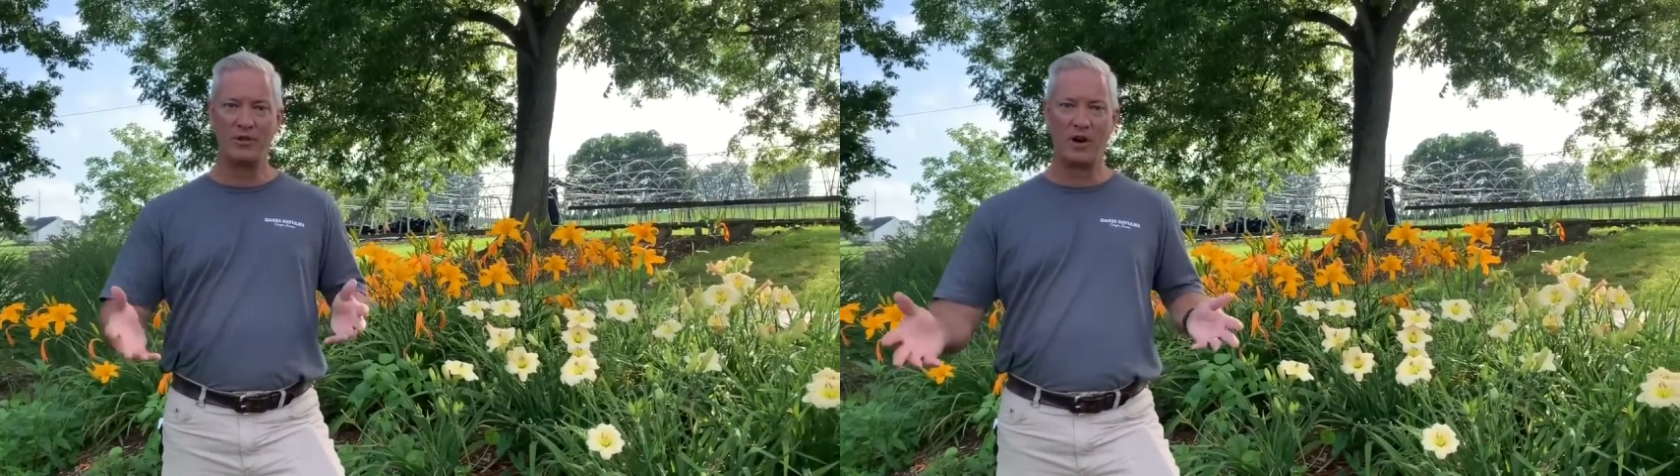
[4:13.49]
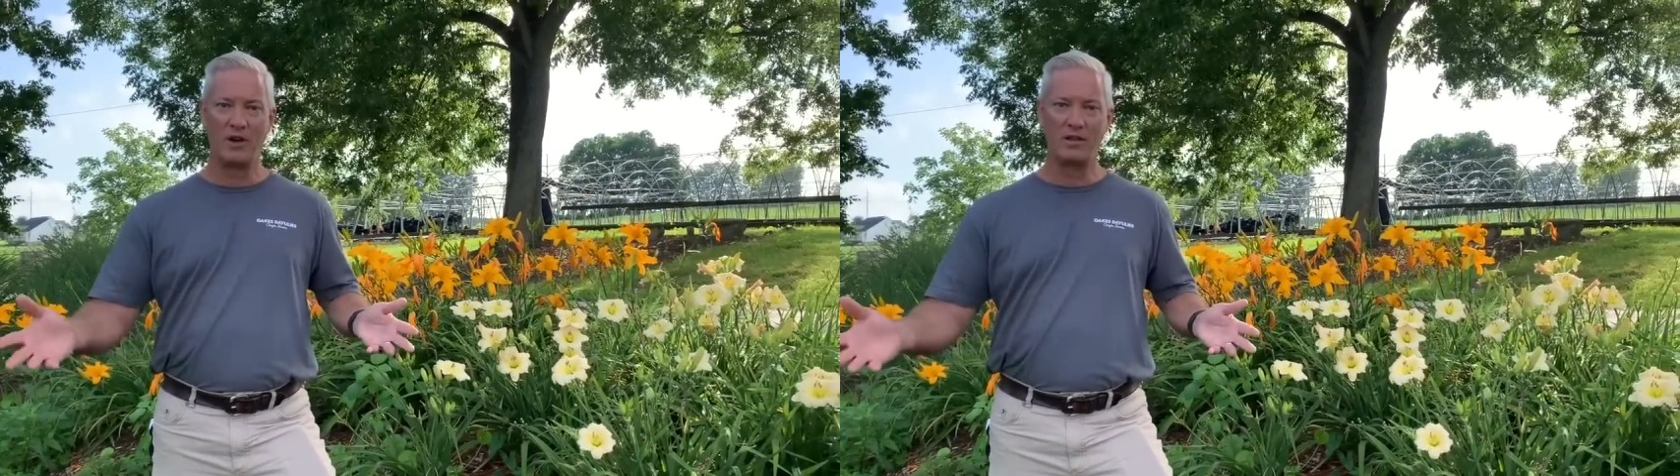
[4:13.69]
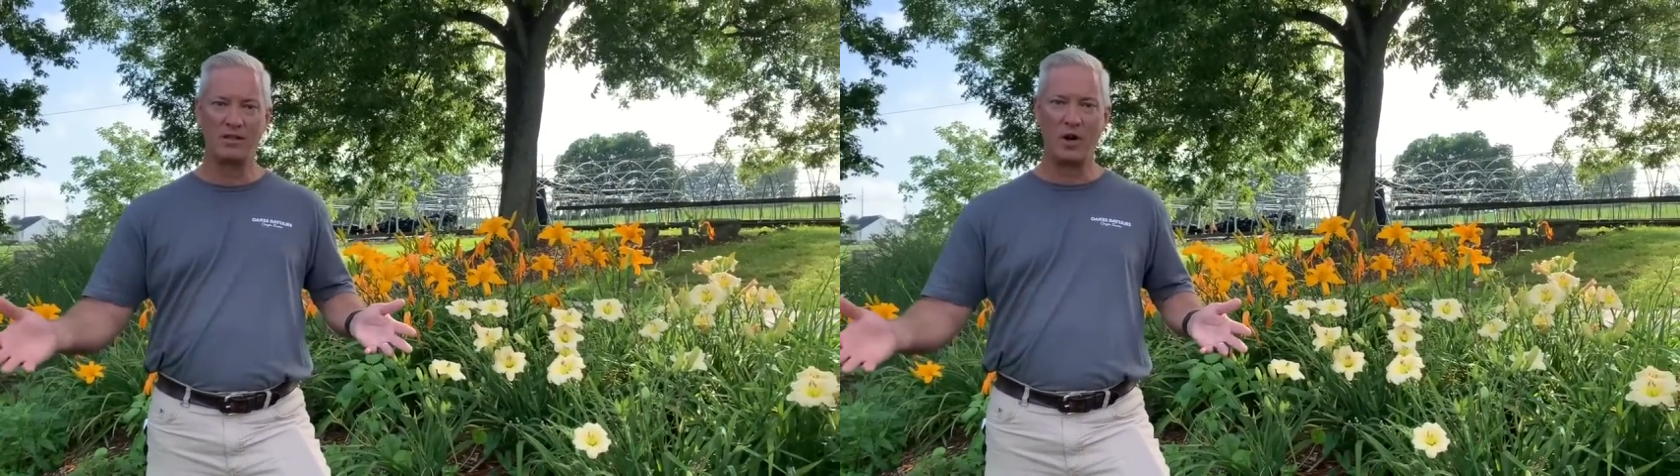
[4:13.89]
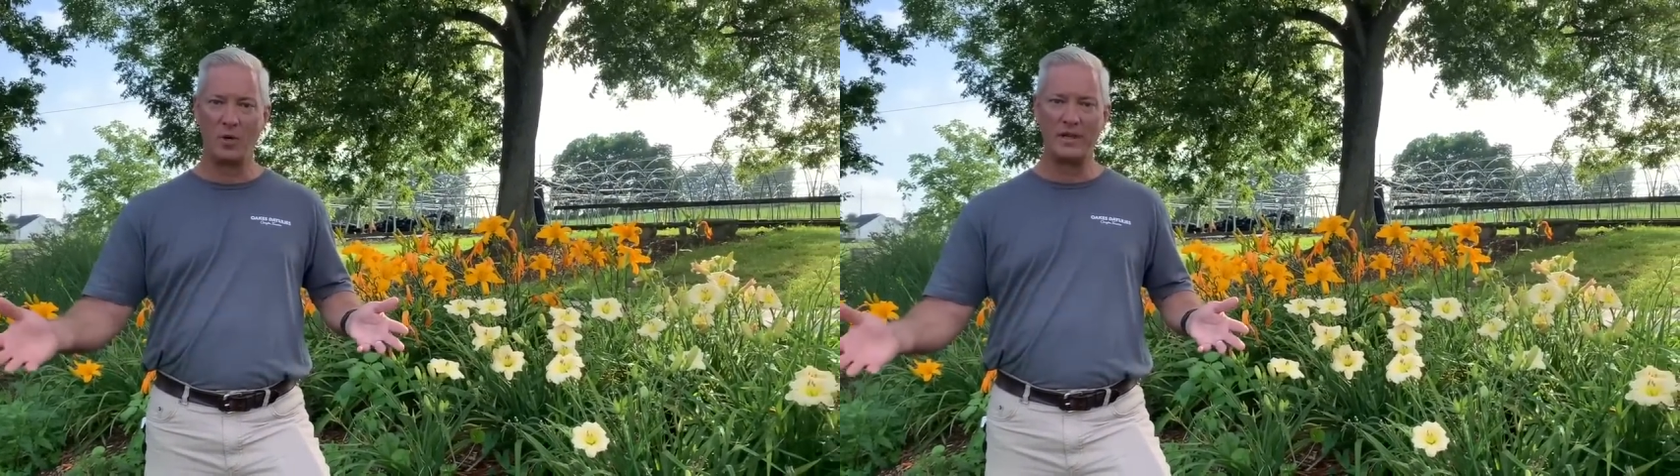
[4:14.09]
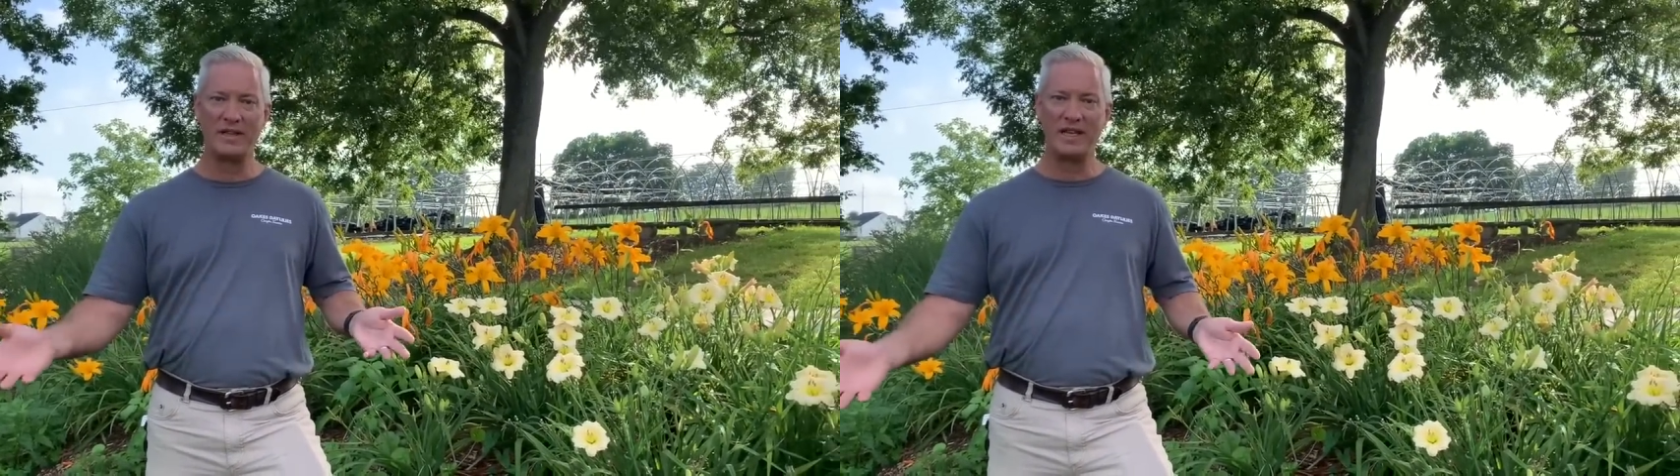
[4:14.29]
your garden to
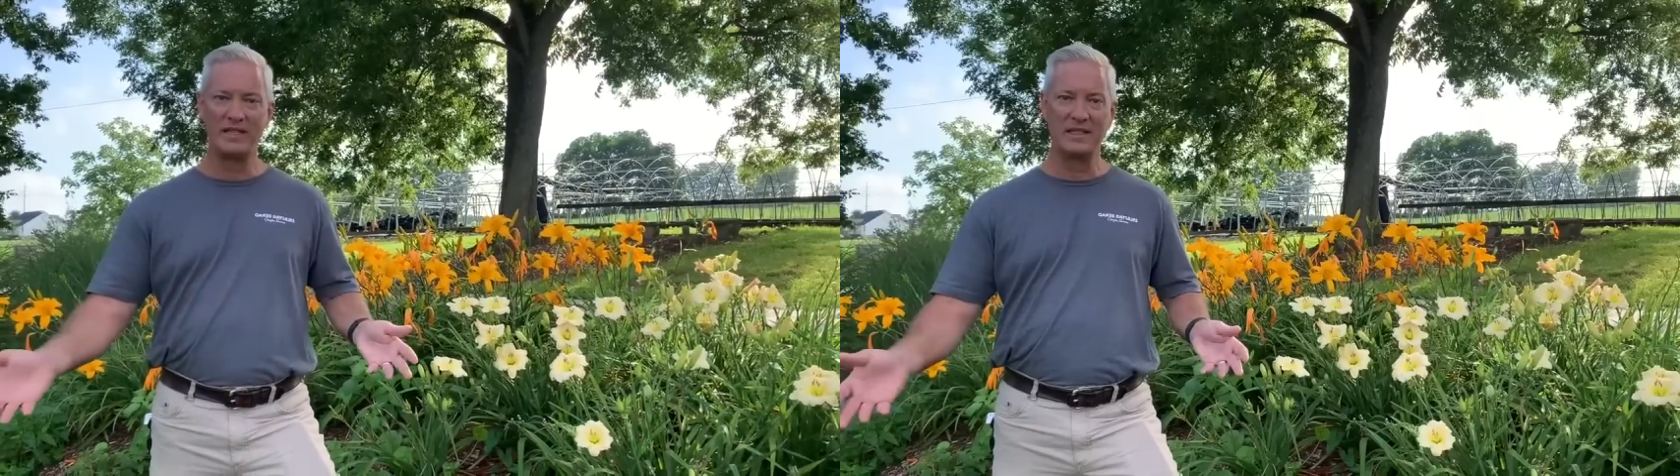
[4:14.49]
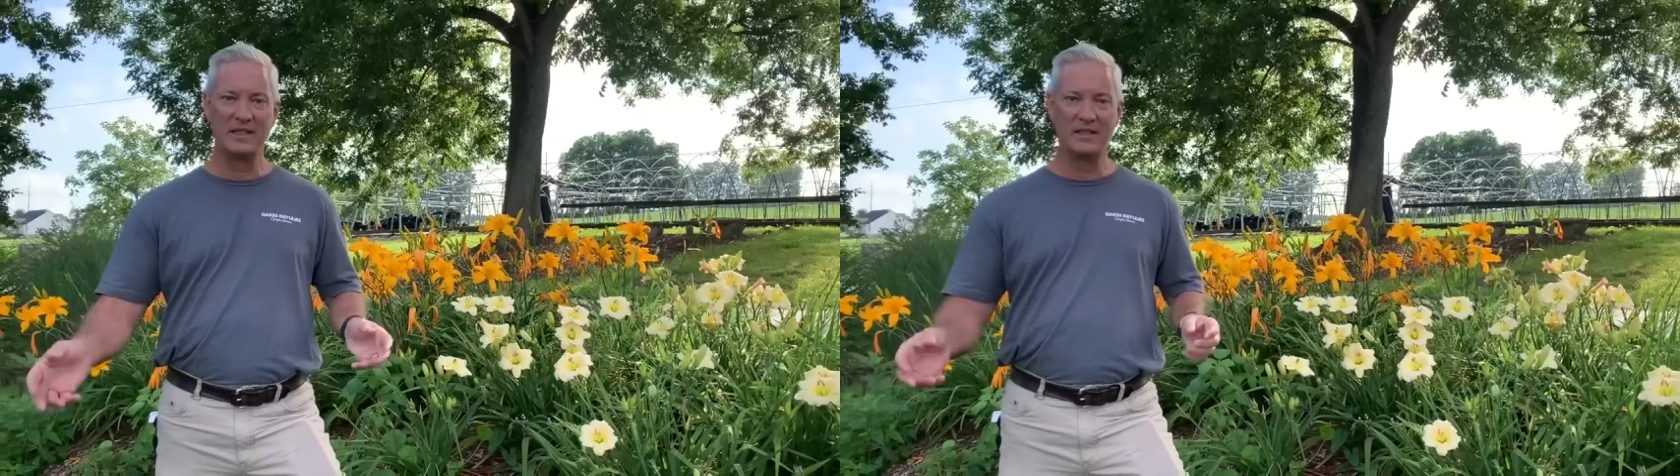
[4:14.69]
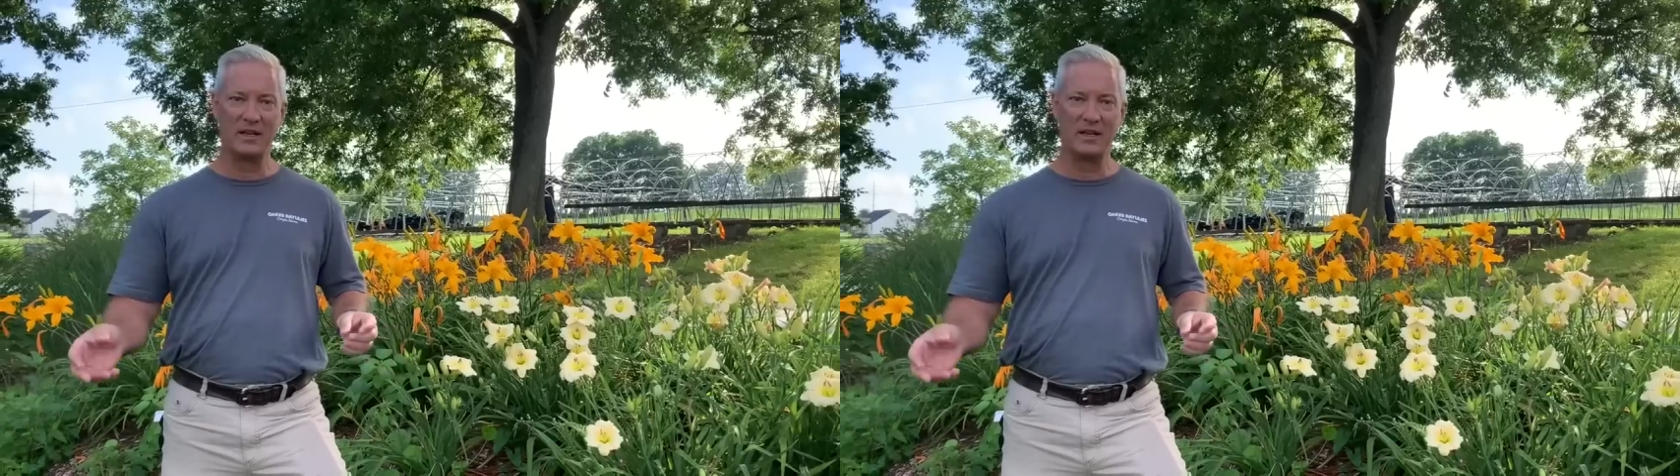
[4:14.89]
only things that